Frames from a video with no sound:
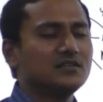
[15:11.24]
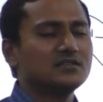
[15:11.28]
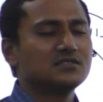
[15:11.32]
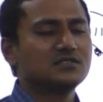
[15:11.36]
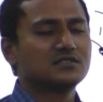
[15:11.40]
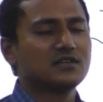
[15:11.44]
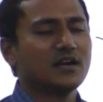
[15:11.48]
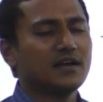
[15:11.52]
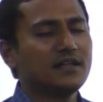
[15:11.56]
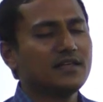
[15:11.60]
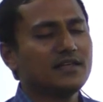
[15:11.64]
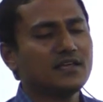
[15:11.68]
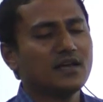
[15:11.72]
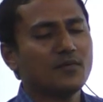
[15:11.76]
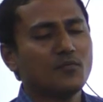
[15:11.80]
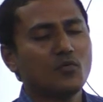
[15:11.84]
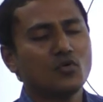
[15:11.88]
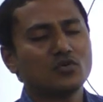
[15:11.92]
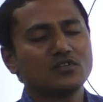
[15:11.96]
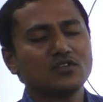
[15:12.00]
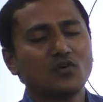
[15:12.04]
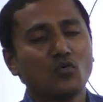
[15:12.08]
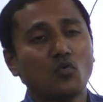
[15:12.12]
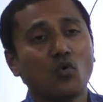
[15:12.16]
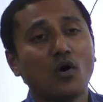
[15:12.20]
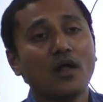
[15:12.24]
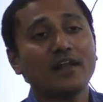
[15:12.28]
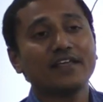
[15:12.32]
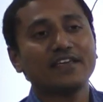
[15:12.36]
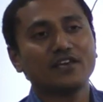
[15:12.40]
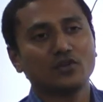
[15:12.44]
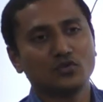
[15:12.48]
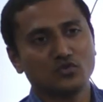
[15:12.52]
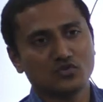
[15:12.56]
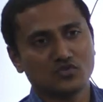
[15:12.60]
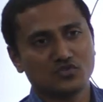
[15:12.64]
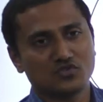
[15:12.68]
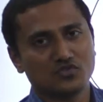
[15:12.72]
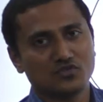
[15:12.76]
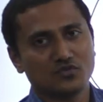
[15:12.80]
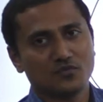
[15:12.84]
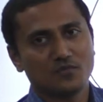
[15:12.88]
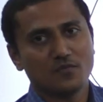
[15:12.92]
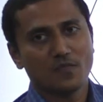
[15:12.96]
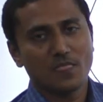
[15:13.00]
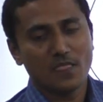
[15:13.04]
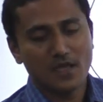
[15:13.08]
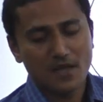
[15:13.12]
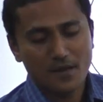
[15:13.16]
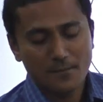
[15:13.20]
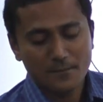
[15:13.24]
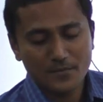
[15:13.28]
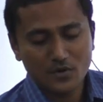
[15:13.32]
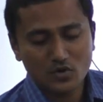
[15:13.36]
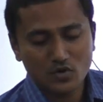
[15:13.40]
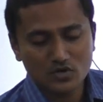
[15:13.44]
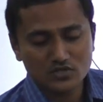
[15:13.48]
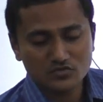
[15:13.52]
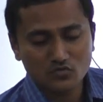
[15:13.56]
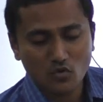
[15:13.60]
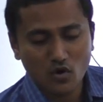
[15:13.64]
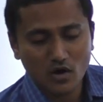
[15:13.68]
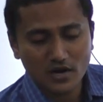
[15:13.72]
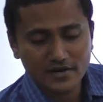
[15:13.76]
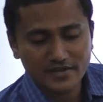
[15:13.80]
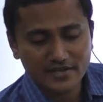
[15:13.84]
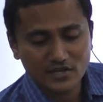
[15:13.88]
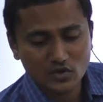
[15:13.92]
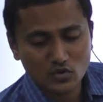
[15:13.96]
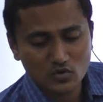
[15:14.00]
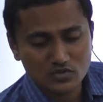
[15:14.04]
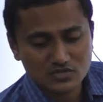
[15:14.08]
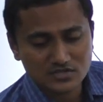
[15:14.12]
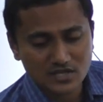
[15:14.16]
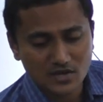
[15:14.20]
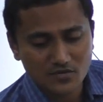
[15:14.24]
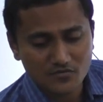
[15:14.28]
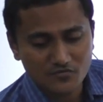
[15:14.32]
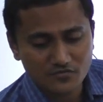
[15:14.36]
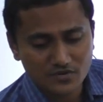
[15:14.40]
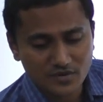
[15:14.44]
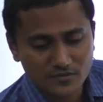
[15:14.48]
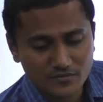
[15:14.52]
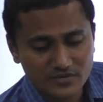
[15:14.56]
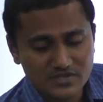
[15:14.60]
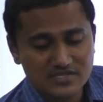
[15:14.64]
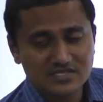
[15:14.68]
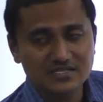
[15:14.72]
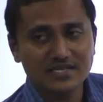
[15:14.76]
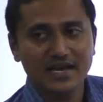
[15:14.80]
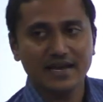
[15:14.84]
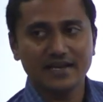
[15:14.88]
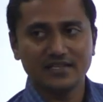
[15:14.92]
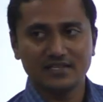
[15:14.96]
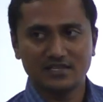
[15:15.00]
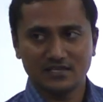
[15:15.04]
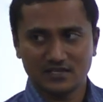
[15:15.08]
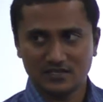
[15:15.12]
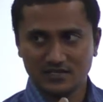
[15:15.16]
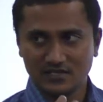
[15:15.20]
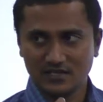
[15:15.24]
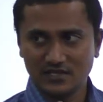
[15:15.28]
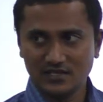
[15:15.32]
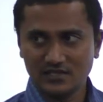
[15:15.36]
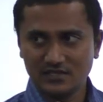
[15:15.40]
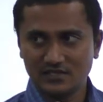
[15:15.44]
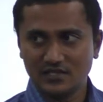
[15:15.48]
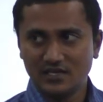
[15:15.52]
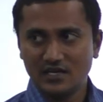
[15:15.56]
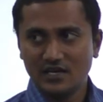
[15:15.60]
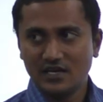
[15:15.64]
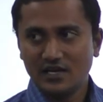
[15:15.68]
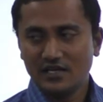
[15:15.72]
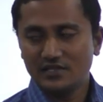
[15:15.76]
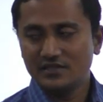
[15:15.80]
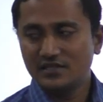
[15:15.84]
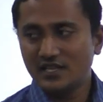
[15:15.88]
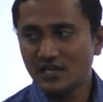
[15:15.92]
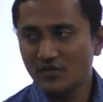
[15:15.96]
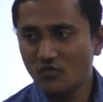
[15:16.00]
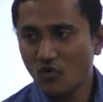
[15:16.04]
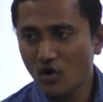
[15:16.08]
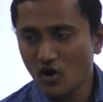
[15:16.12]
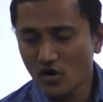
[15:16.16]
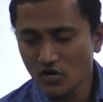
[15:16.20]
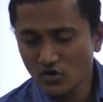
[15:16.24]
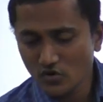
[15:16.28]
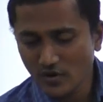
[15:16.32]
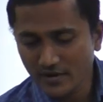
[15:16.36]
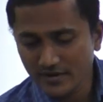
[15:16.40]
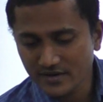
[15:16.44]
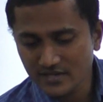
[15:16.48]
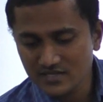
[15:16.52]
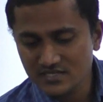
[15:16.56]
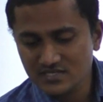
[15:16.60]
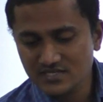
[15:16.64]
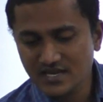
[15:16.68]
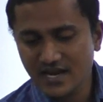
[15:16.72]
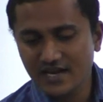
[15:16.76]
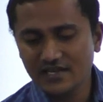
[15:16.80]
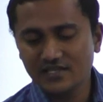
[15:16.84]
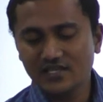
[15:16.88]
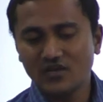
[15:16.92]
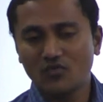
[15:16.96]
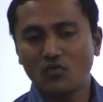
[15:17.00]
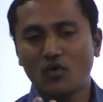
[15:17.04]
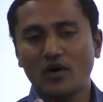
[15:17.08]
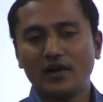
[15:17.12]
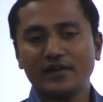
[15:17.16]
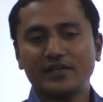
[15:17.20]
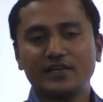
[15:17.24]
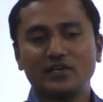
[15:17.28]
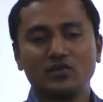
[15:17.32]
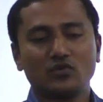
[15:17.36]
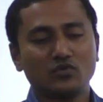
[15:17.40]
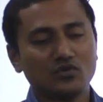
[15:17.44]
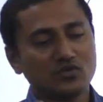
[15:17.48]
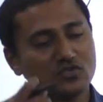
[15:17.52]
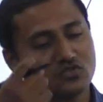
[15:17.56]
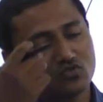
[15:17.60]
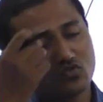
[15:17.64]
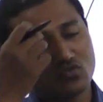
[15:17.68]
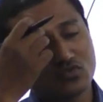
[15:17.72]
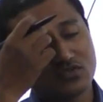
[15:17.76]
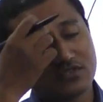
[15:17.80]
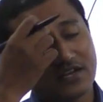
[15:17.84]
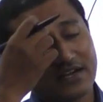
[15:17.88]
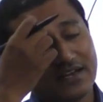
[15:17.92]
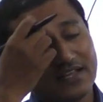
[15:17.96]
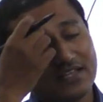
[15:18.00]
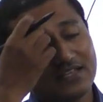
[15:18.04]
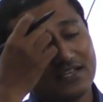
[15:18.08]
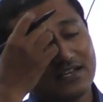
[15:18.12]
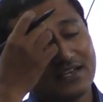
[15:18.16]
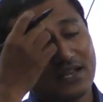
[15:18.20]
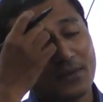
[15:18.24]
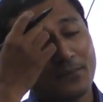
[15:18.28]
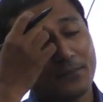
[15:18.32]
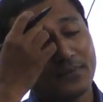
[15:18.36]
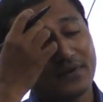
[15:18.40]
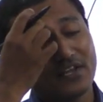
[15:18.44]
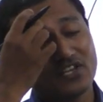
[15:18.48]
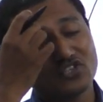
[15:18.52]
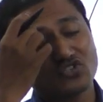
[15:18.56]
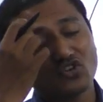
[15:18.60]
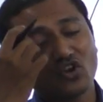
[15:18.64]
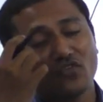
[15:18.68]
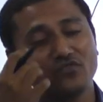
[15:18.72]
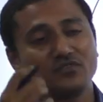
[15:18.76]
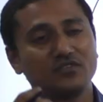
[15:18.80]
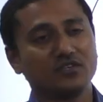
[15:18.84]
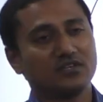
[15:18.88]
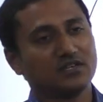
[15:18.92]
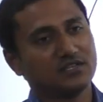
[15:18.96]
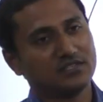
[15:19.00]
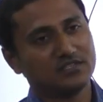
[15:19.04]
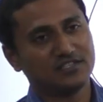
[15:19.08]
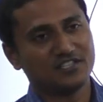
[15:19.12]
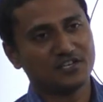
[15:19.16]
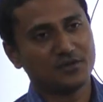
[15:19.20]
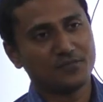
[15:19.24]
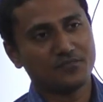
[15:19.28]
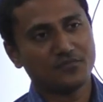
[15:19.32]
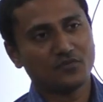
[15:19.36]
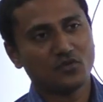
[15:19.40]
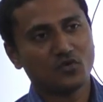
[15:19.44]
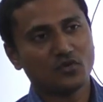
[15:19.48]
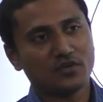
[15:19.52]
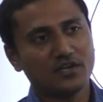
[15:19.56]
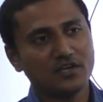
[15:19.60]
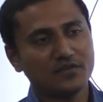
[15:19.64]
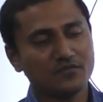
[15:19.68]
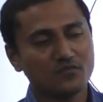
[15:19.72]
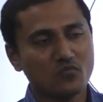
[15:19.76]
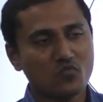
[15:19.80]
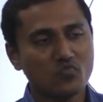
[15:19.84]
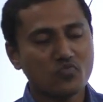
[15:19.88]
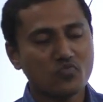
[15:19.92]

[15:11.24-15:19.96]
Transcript: studying about the volcanoes, because volcanoes come from inside the earth. They want to understand the volcanoes to study the temperature of the earth. Okay,